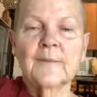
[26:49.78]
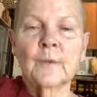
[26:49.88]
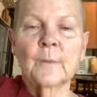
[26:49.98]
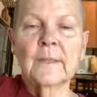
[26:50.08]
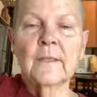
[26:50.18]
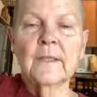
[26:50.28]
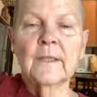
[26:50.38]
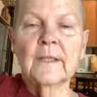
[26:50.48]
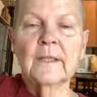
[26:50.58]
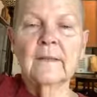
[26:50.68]
Don't be
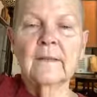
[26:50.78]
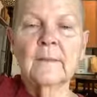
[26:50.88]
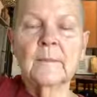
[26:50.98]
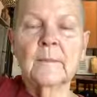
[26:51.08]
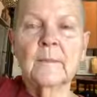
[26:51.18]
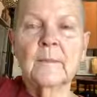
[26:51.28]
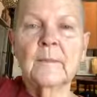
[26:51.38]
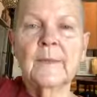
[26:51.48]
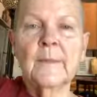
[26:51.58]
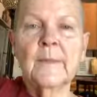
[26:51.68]
looking at
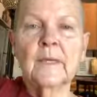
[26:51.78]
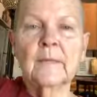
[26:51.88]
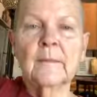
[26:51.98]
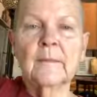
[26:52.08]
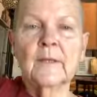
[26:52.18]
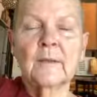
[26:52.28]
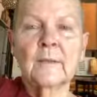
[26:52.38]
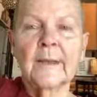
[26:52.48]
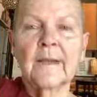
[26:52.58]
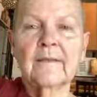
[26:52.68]
maybe a
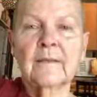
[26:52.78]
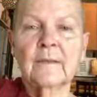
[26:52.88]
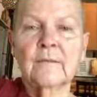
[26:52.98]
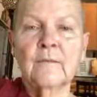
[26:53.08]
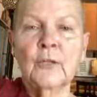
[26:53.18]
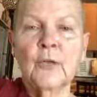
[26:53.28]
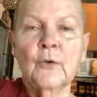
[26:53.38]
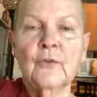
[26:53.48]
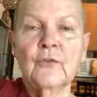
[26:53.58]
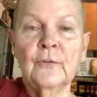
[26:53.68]
basket of
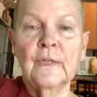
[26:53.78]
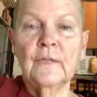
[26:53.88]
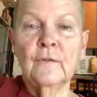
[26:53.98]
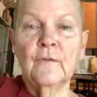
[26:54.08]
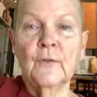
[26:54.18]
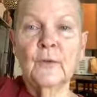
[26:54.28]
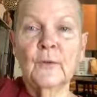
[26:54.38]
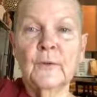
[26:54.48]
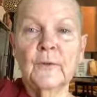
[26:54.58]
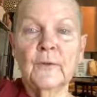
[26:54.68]
clothes you need to
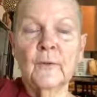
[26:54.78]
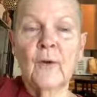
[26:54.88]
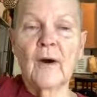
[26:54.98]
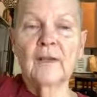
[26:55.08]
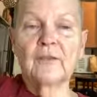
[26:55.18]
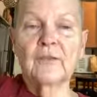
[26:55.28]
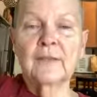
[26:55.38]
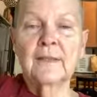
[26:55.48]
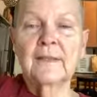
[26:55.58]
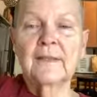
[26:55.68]
fold or wash.